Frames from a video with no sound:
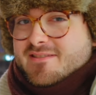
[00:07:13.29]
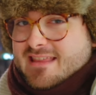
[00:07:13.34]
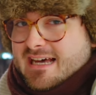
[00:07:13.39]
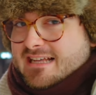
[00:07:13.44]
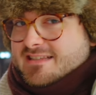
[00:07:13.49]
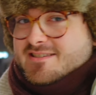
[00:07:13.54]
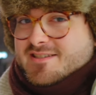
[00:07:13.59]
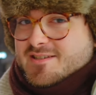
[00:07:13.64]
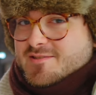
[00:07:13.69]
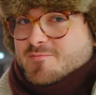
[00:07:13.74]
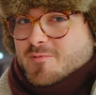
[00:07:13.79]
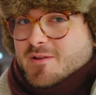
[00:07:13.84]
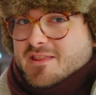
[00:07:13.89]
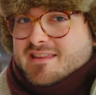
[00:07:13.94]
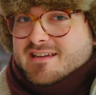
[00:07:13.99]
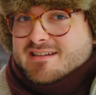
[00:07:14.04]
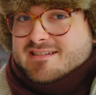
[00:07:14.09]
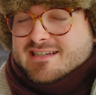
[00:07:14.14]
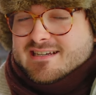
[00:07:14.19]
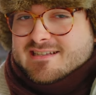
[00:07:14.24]
That's just
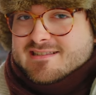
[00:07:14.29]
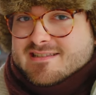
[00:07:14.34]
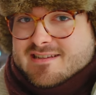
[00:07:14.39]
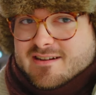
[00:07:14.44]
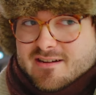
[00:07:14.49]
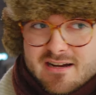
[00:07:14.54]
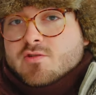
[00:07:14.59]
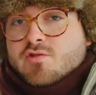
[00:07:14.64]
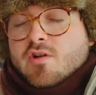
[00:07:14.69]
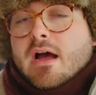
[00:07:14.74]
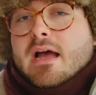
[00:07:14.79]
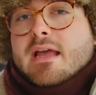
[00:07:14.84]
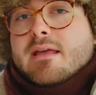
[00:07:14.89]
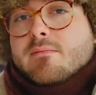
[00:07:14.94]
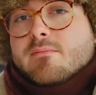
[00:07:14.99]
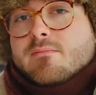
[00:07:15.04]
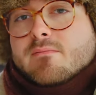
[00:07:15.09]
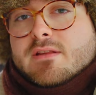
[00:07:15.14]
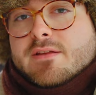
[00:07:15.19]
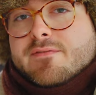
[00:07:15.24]
one thing to consider. Try
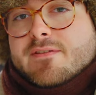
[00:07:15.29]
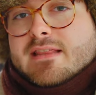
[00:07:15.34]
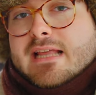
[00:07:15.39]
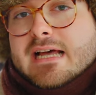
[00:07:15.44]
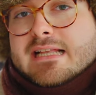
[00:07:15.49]
living